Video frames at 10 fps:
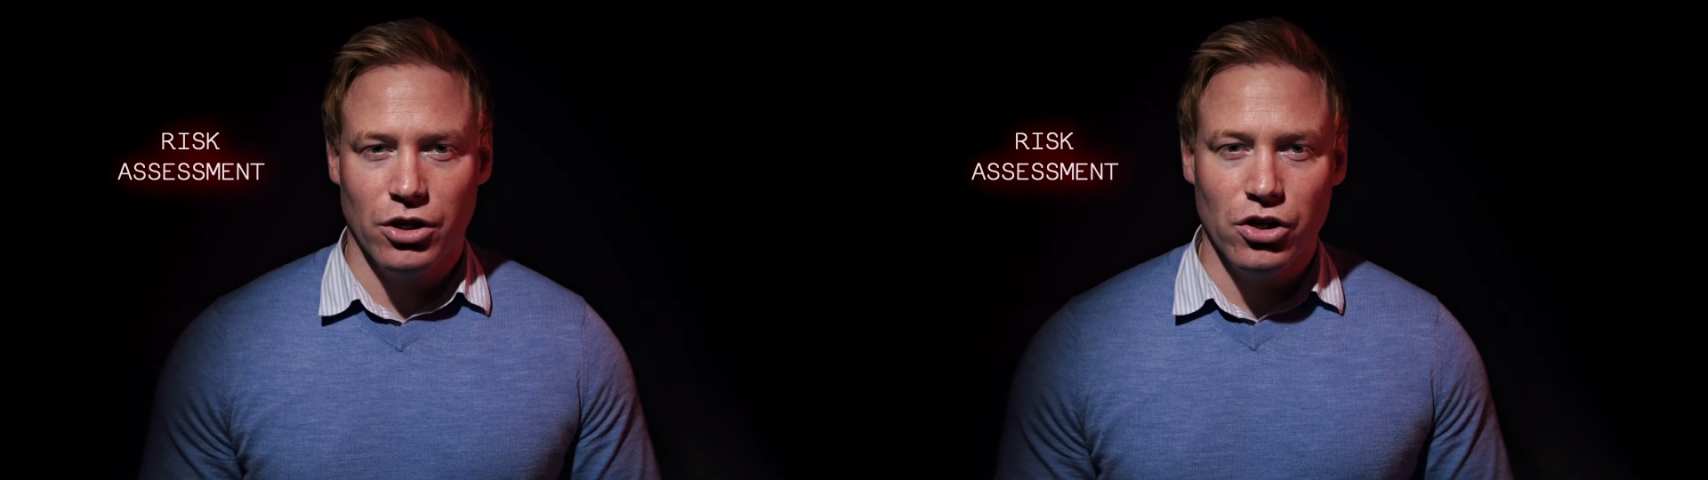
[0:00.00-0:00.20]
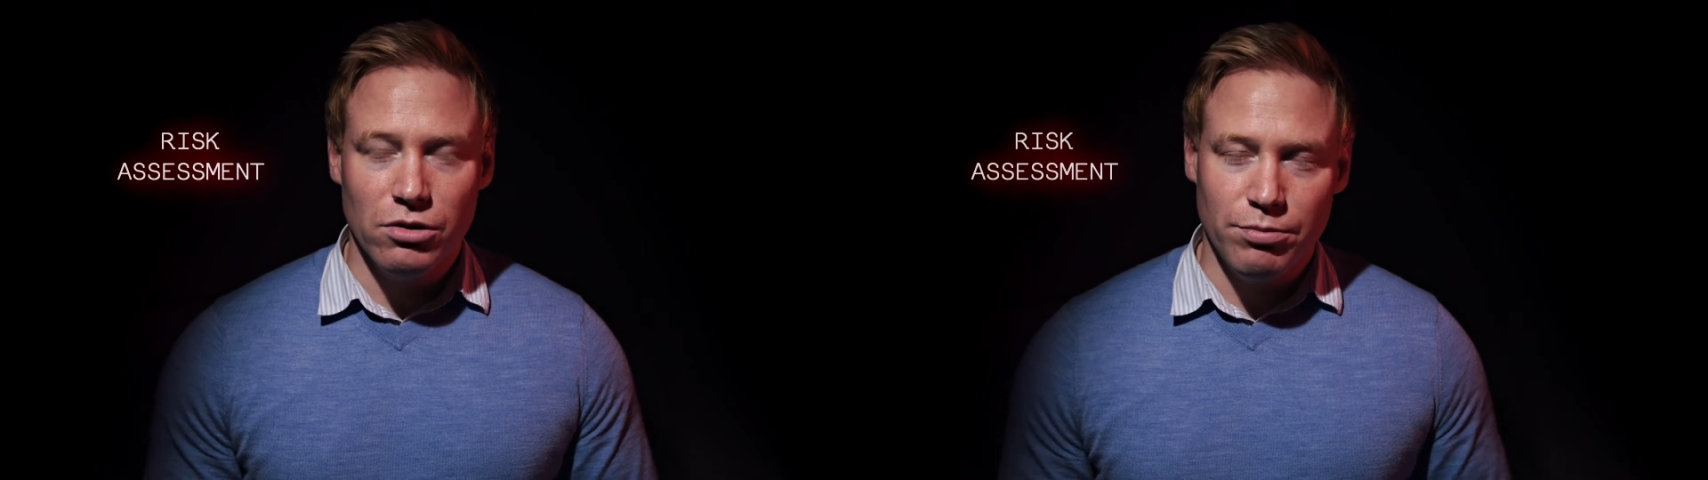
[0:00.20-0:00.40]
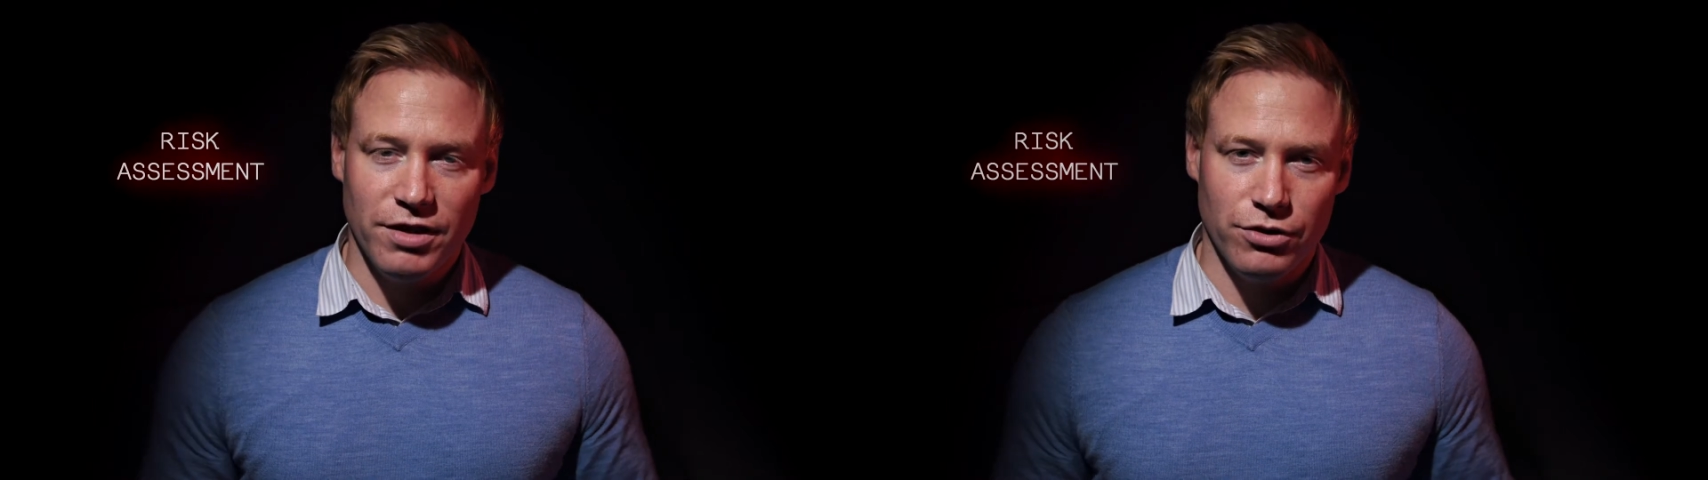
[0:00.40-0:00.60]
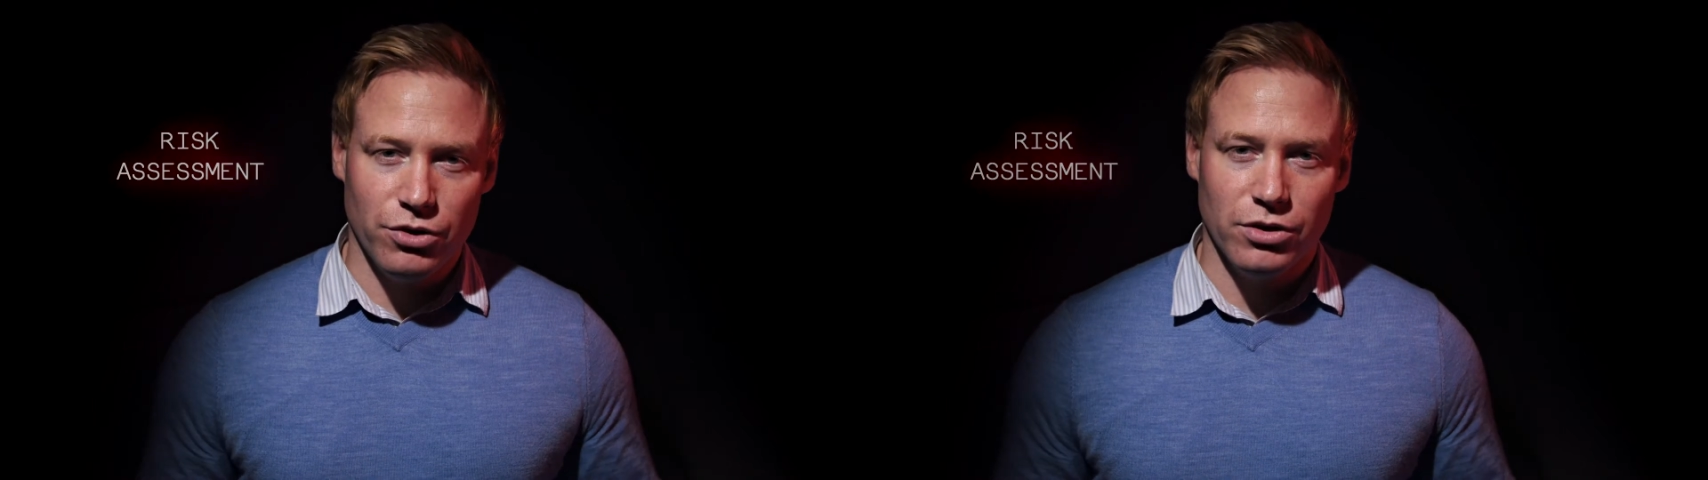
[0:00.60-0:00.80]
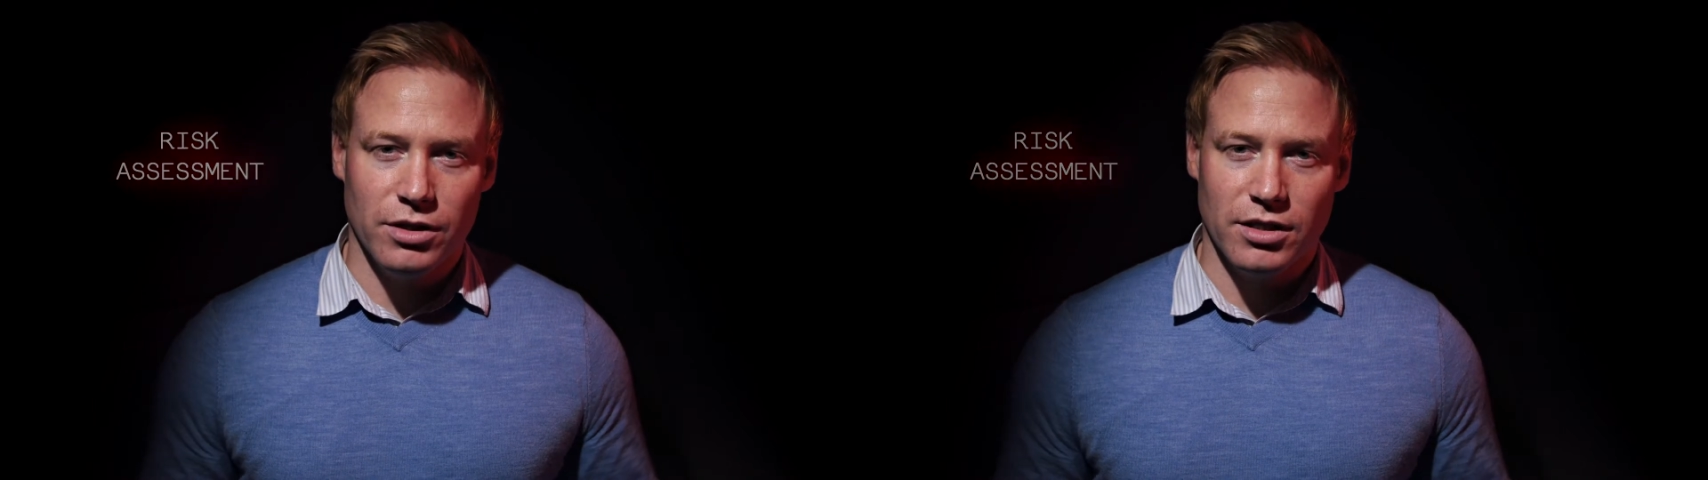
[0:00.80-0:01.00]
could be
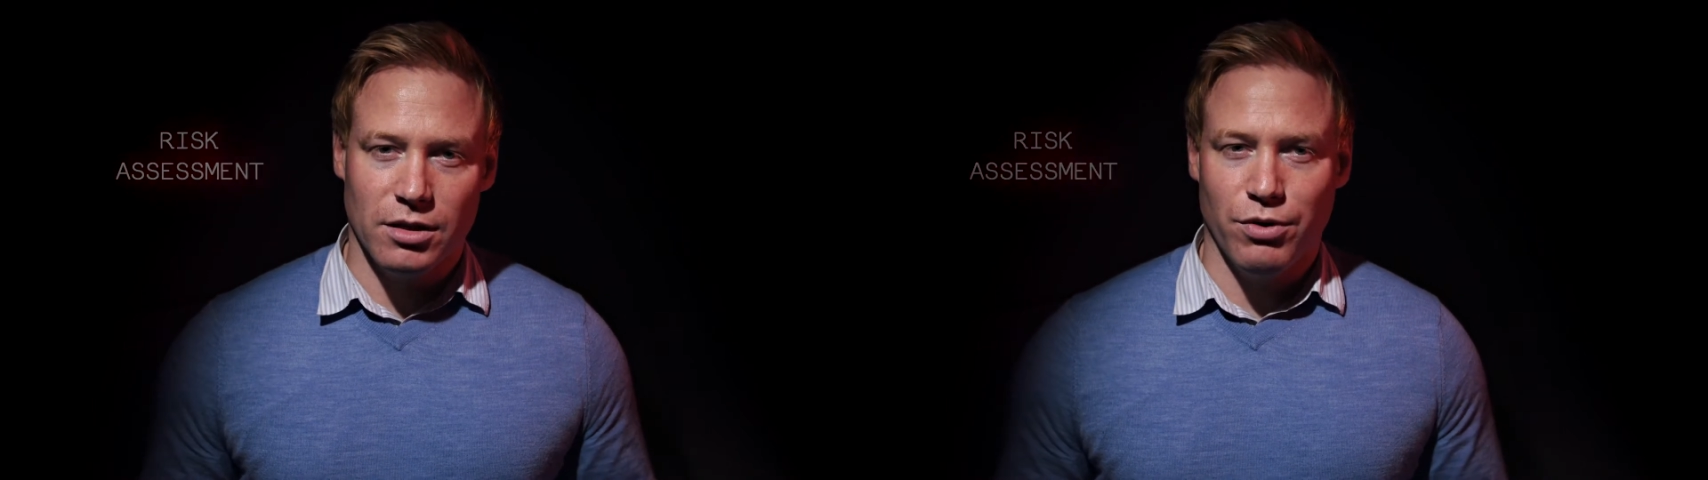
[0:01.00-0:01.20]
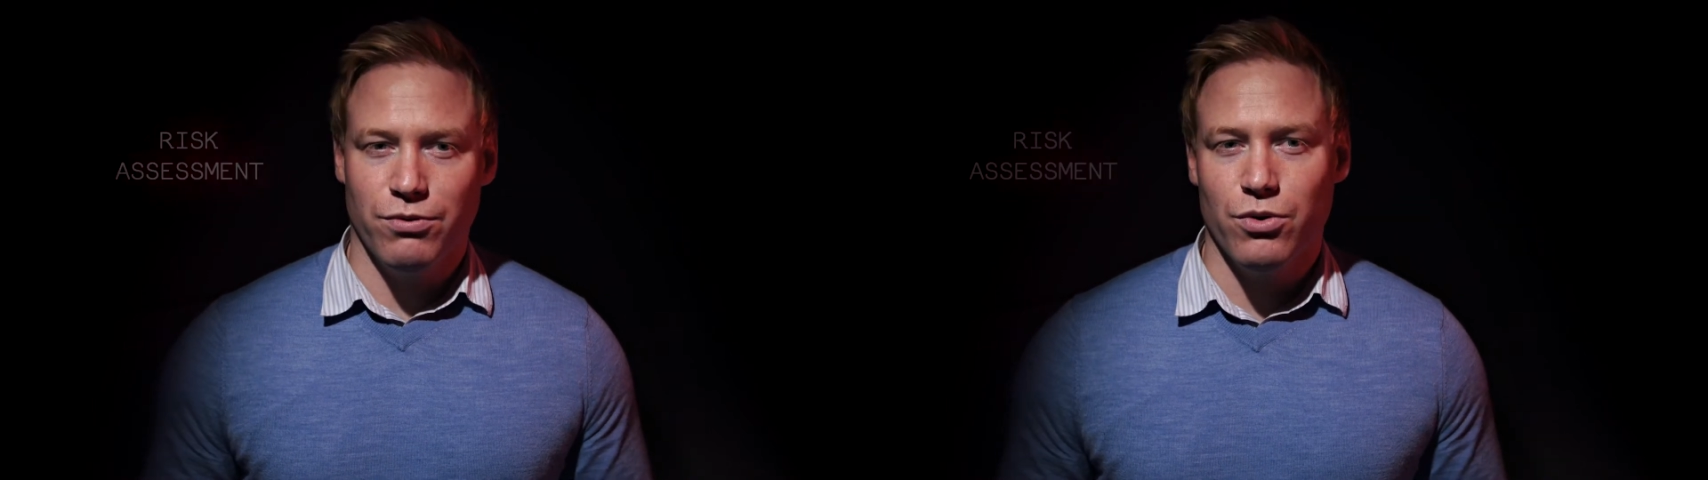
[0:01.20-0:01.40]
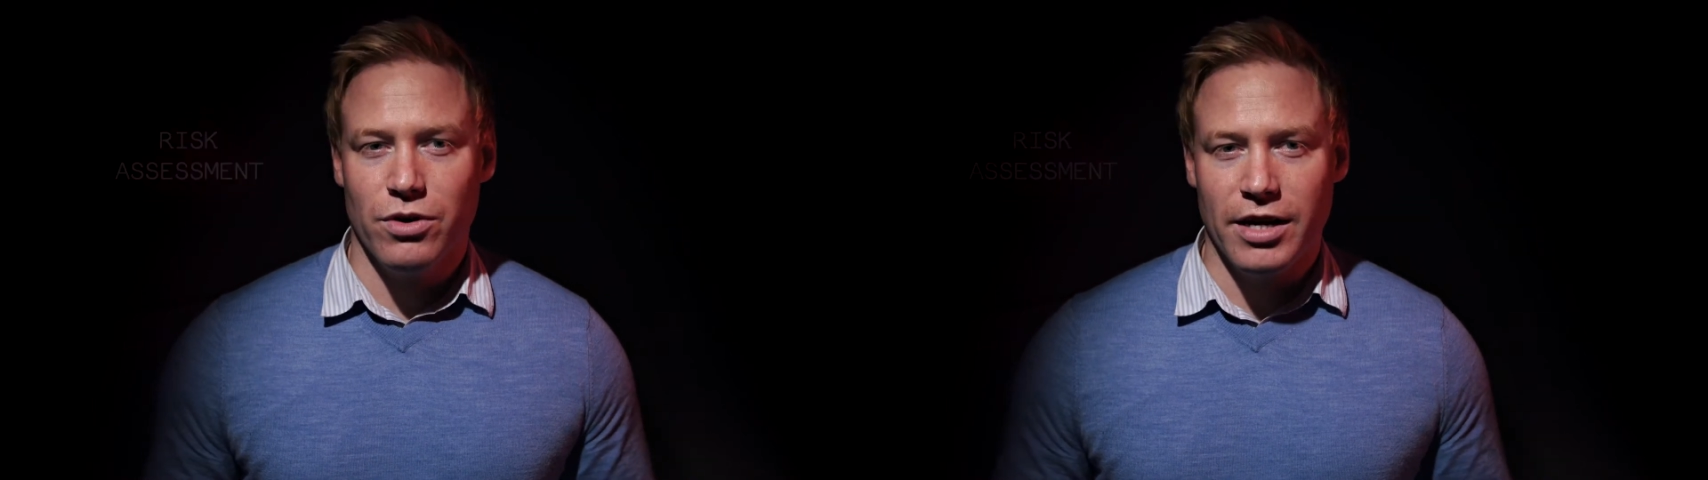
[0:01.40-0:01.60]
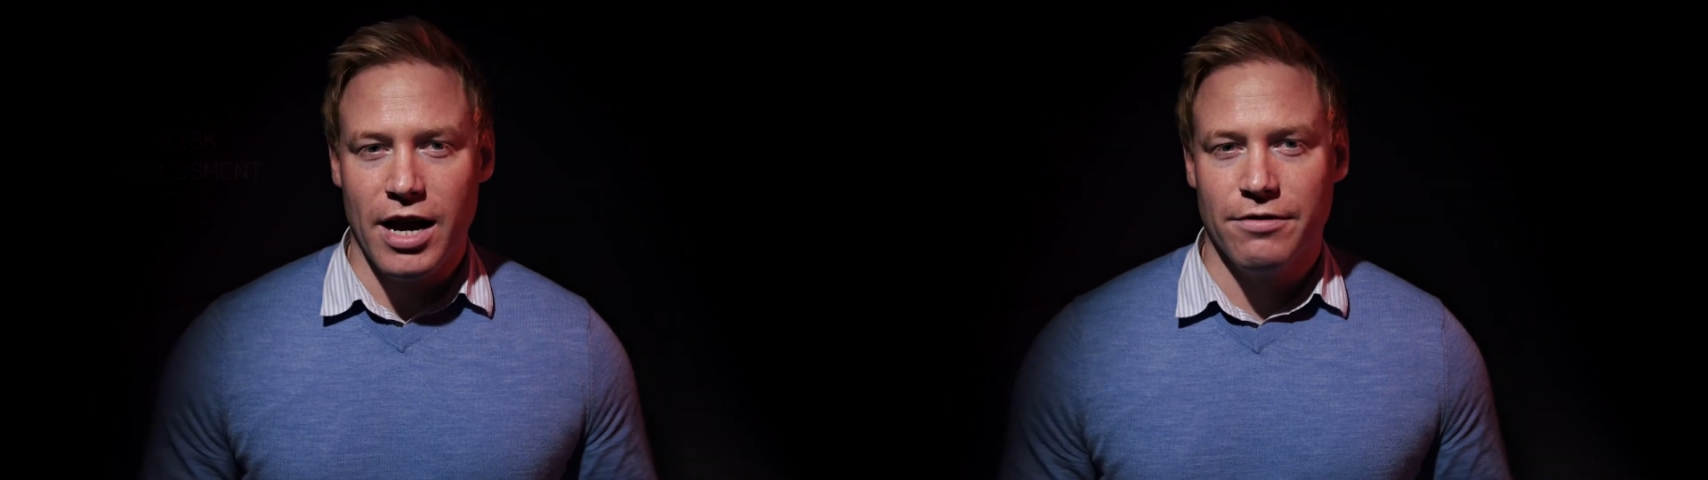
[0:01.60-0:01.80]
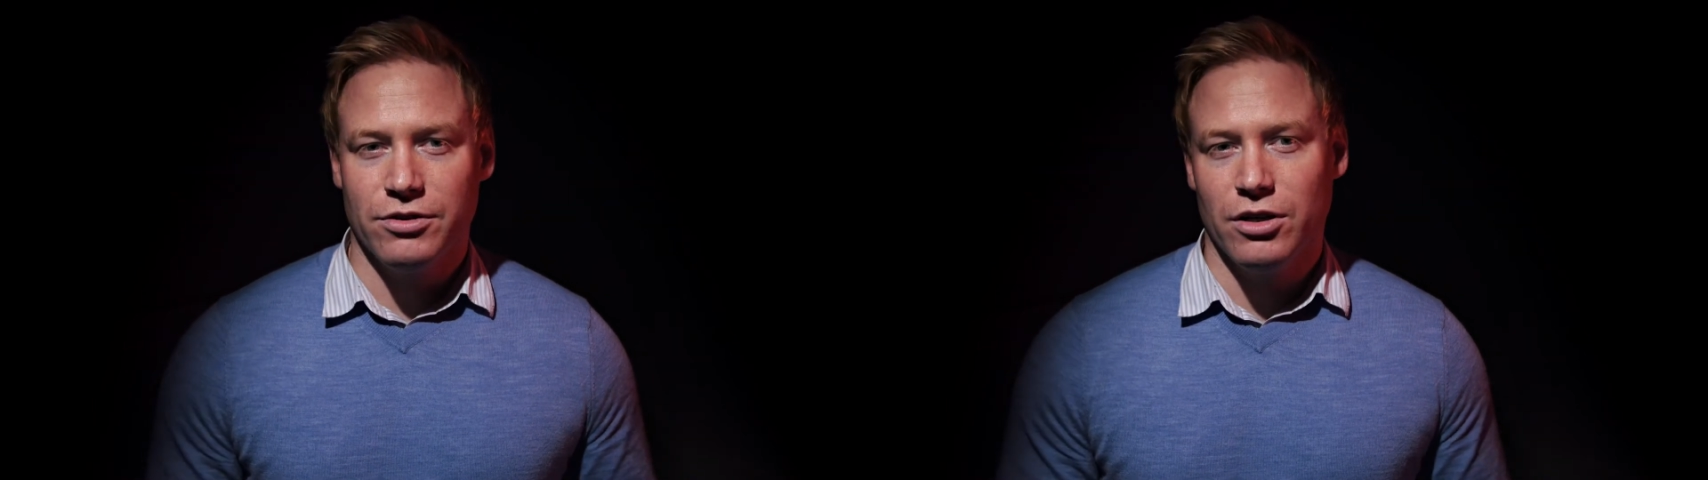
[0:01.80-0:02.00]
viewed as the before and
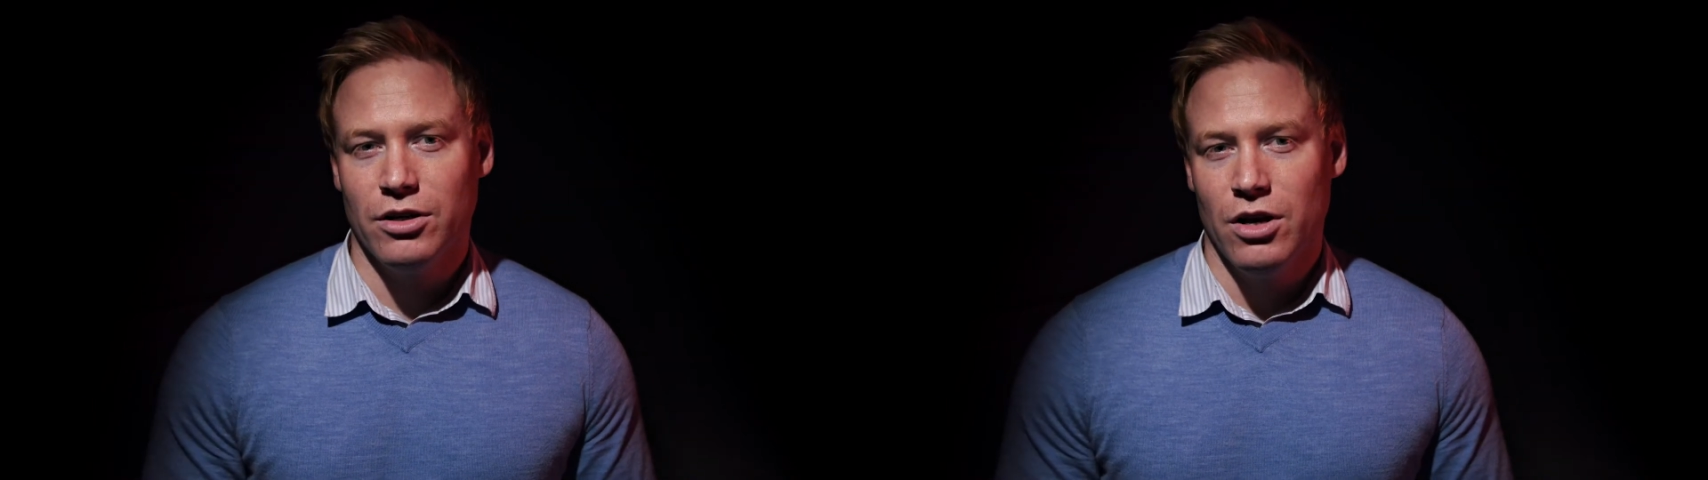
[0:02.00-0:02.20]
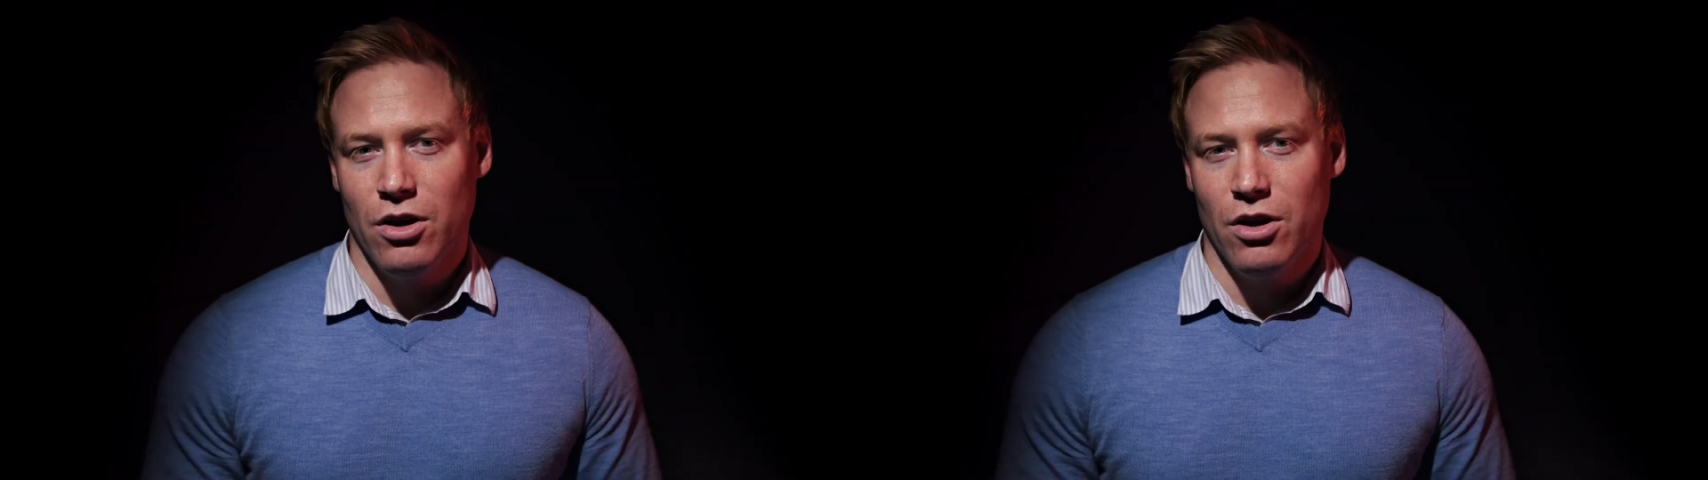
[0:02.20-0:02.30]
after